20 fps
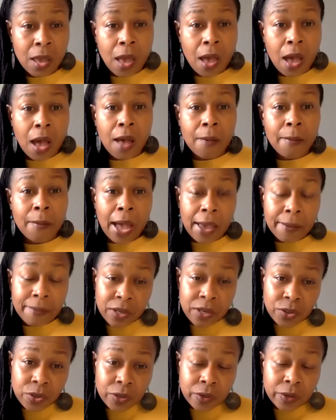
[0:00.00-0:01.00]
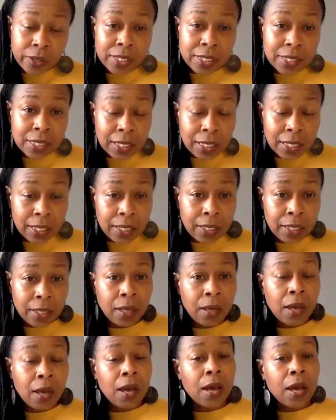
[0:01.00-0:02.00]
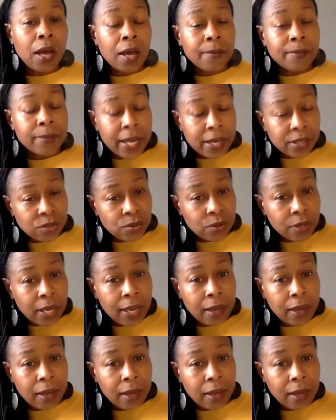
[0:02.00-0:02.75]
I'm in New York City. Yesterday,